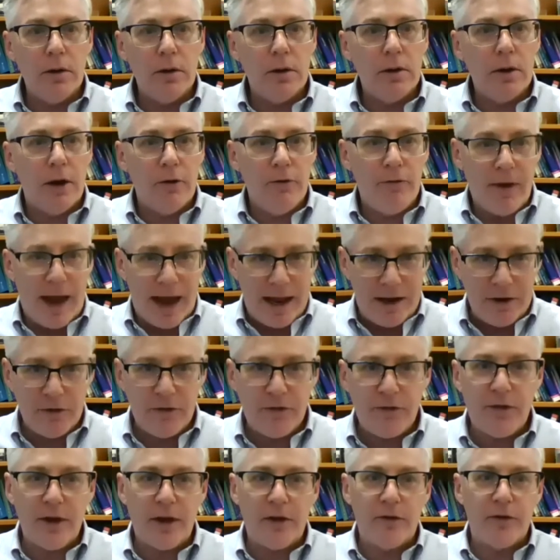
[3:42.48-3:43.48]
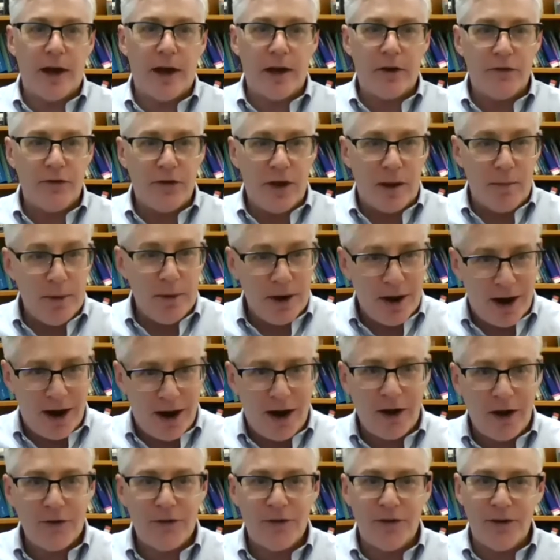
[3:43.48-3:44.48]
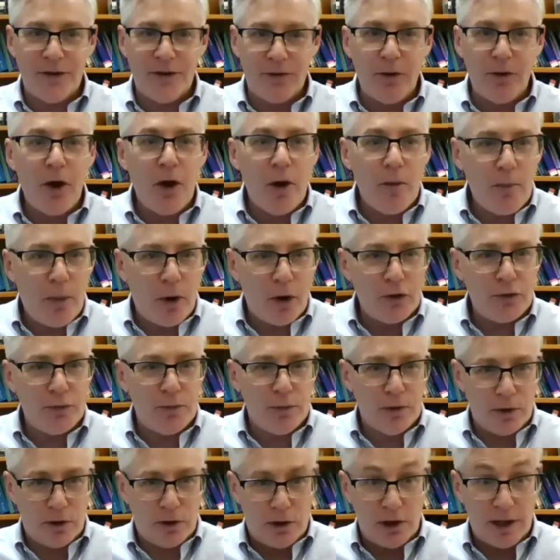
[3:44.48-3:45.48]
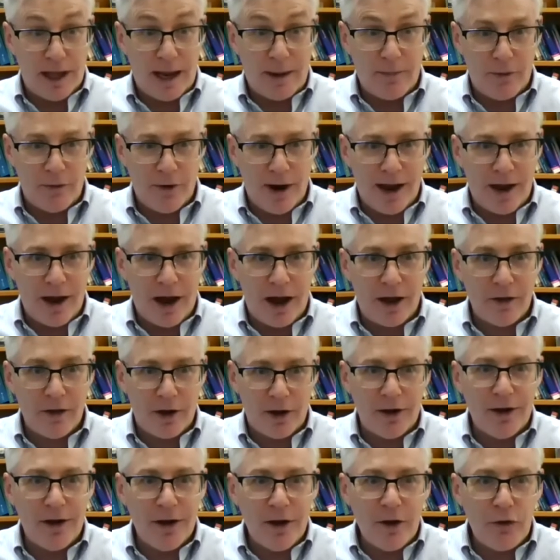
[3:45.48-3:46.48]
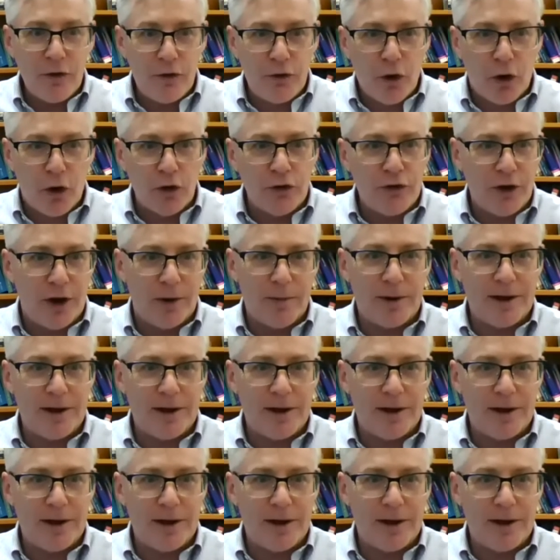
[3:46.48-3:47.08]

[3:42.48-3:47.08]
events, things like seminars and possible other short-term